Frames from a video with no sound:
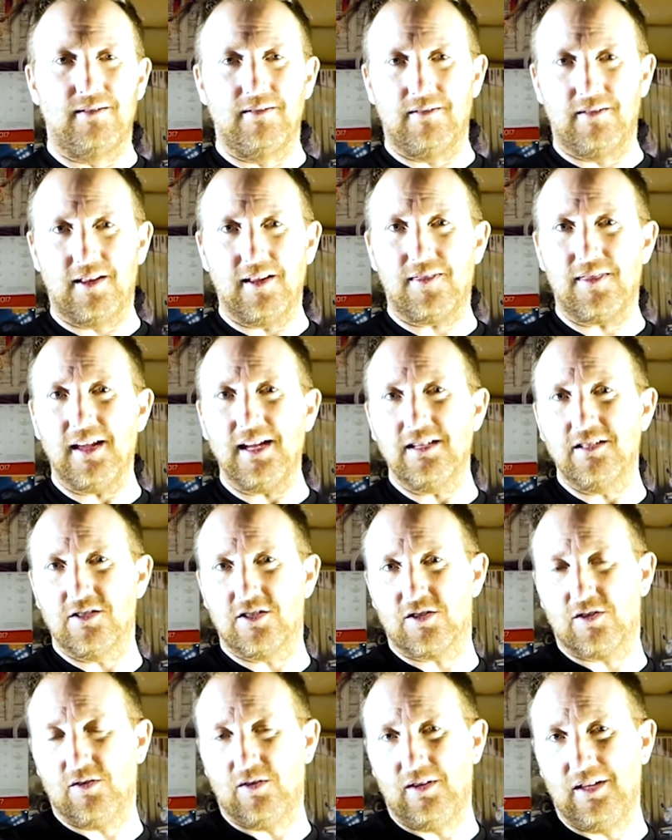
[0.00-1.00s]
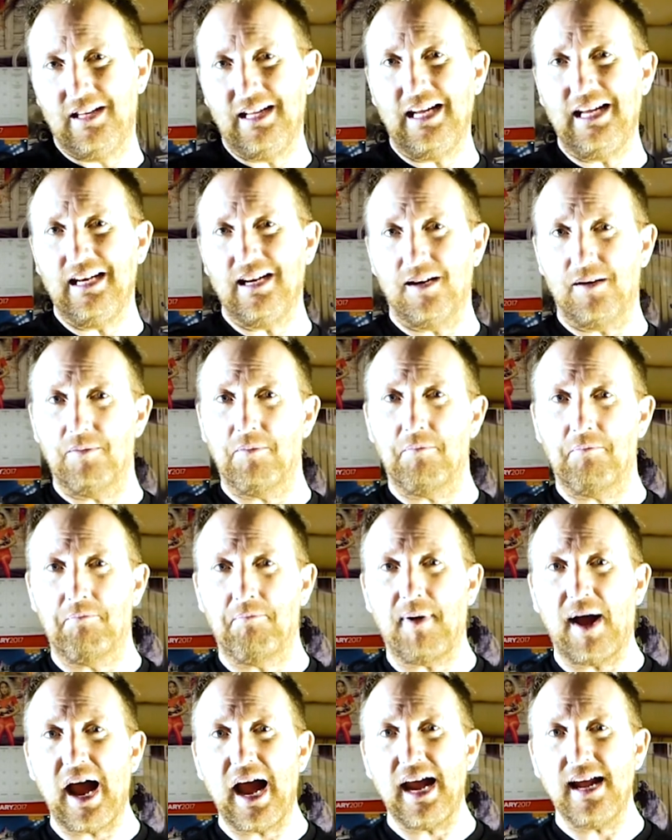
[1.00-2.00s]
things needed
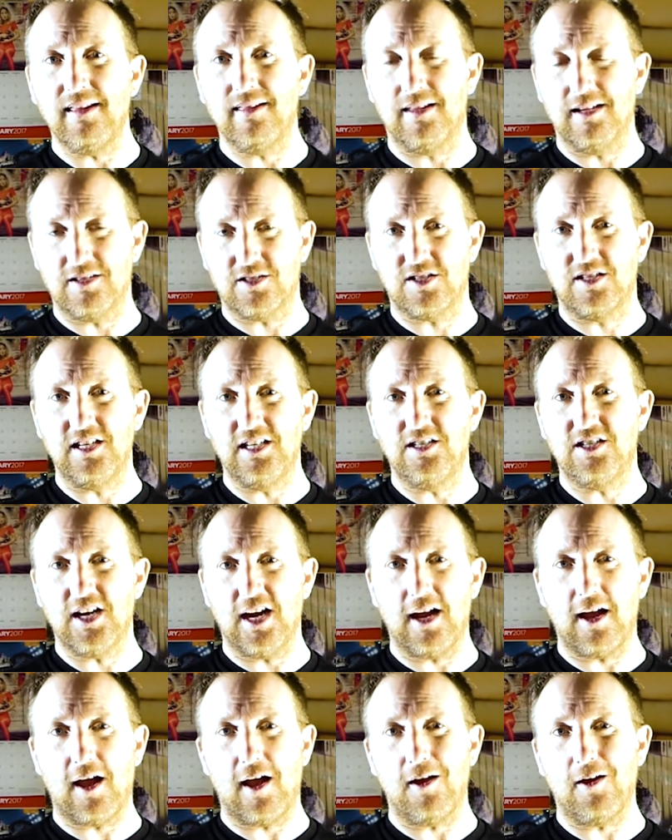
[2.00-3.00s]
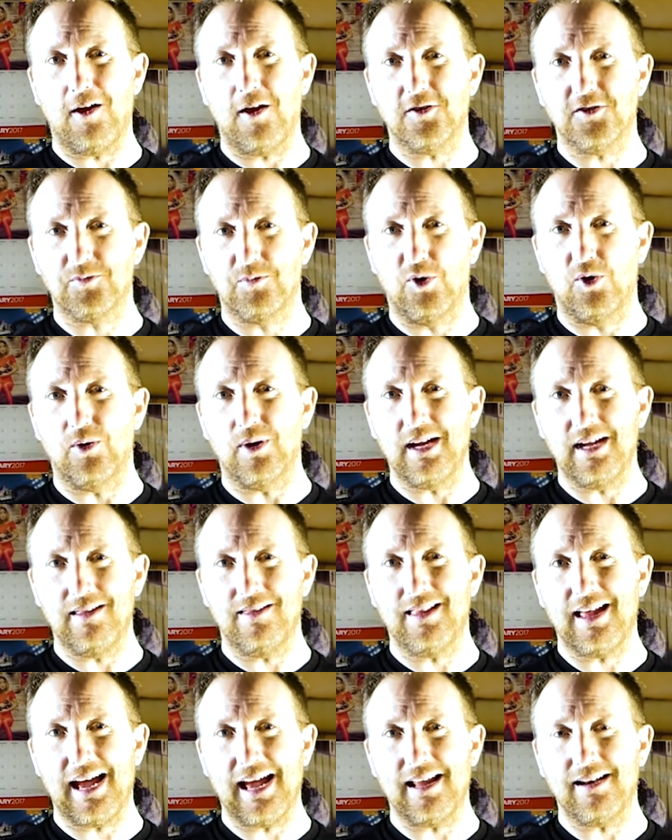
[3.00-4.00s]
by this DJI Osmo
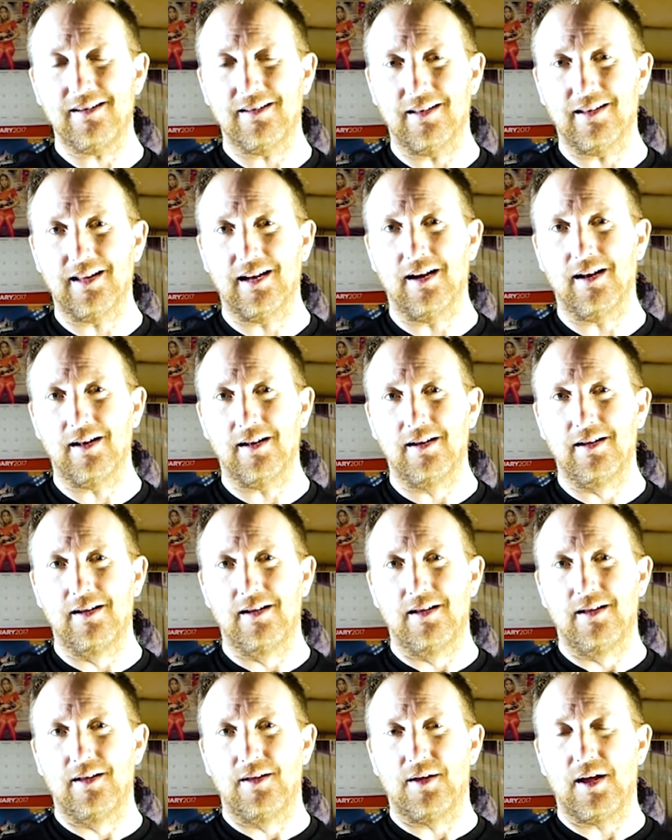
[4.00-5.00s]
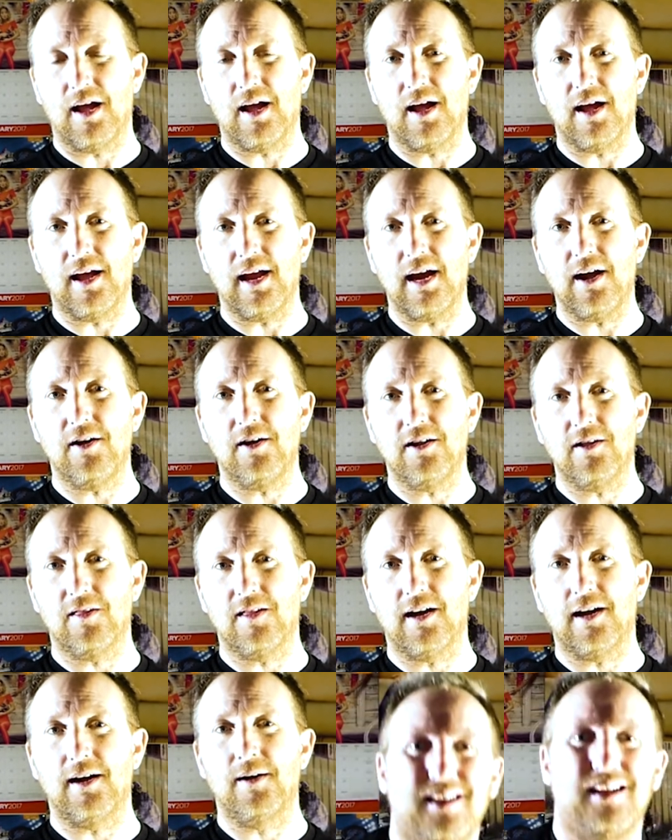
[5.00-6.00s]
in that little area
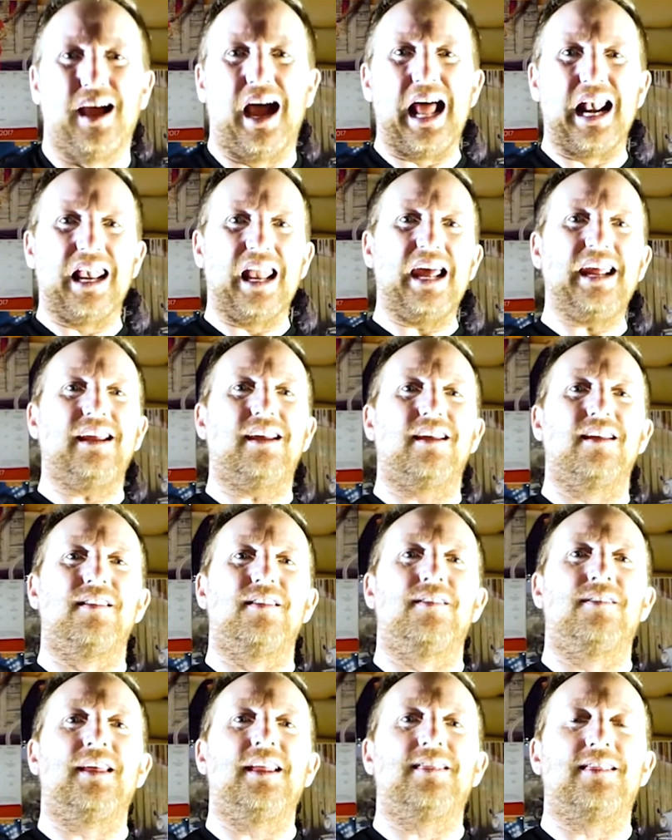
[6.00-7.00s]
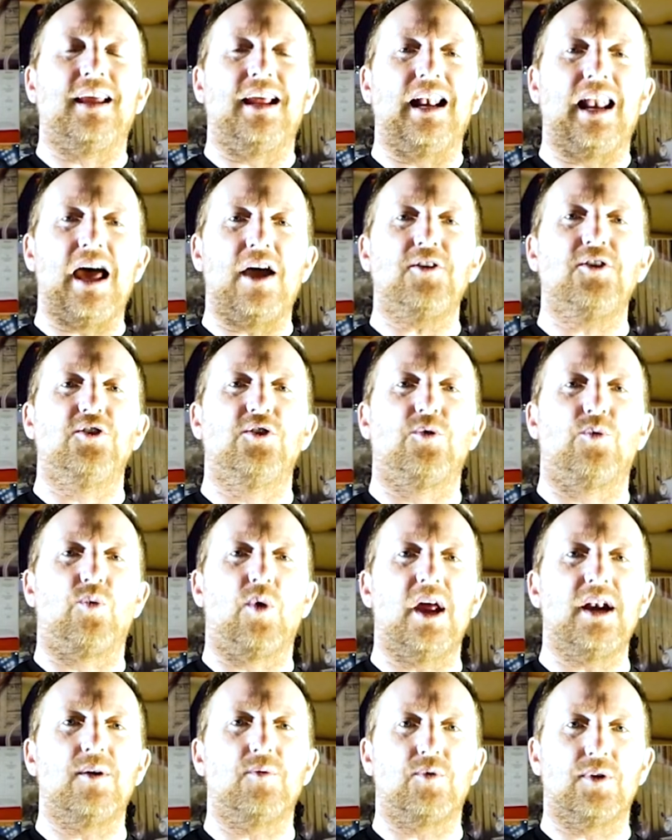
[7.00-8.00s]
there. I like that they allow you to
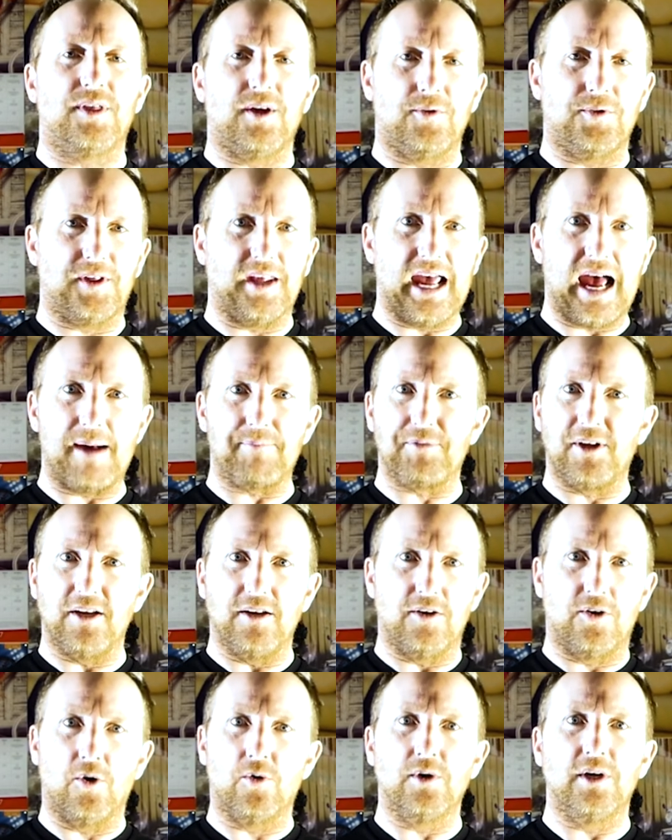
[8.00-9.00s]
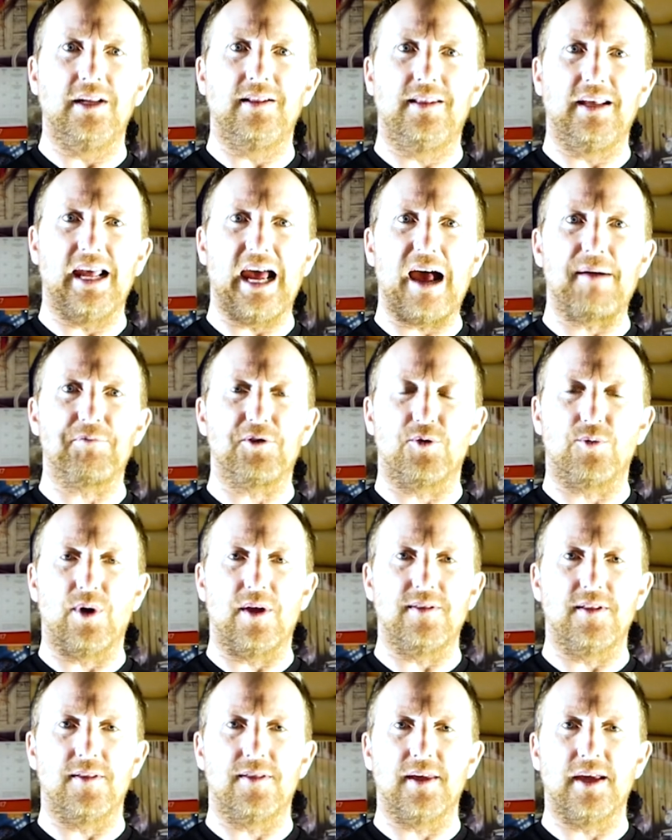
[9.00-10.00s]
run it without the app, that you don't need the app to
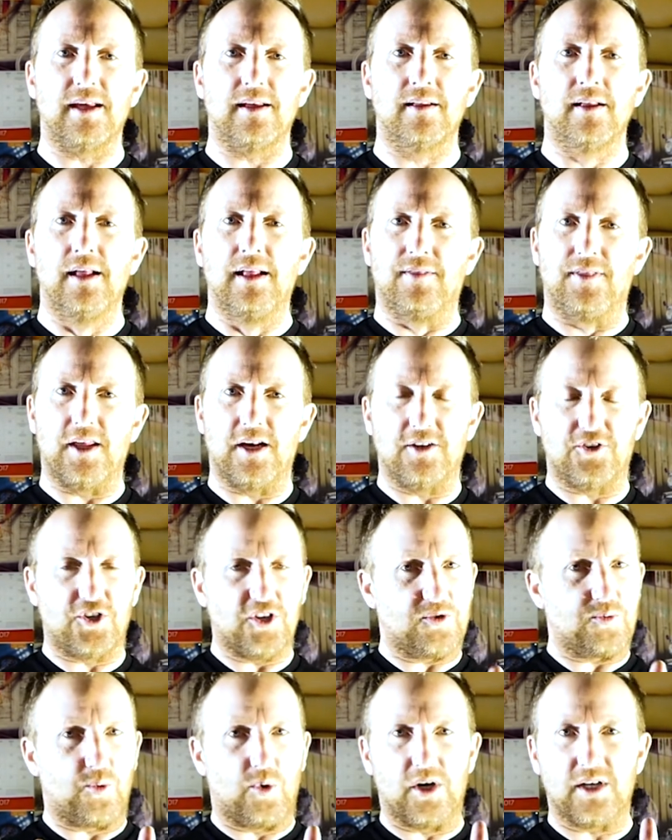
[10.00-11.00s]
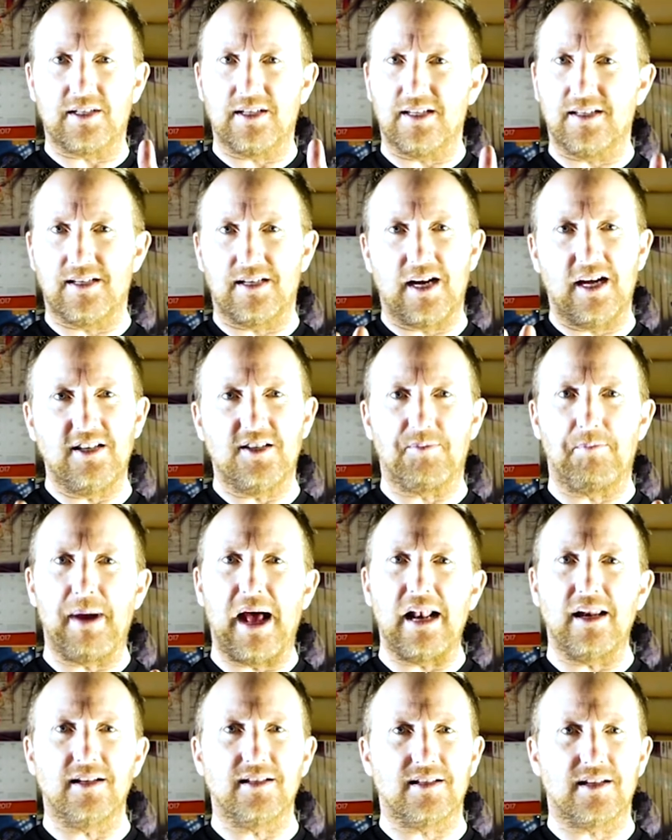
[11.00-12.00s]
run the thing, that it just works as a nice
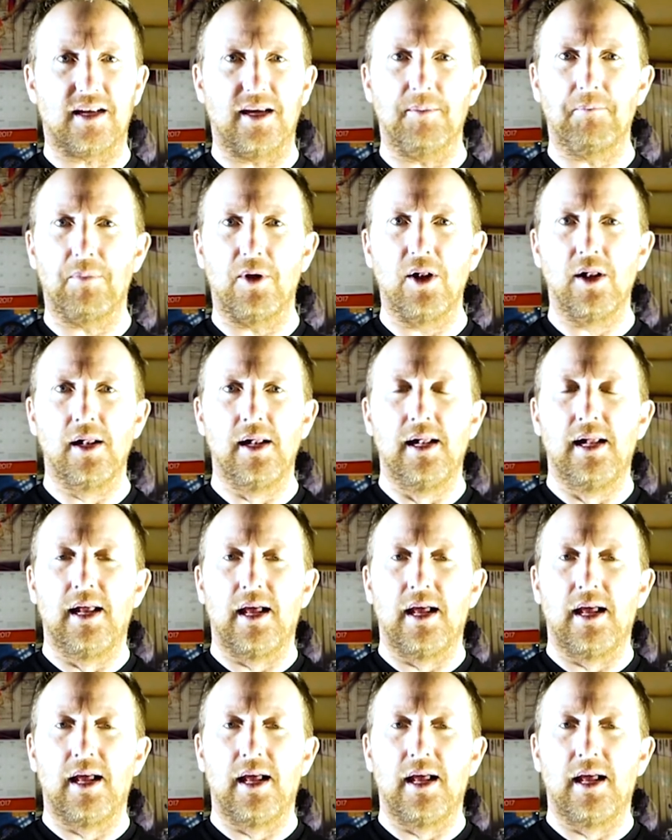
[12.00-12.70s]
balanced gimbal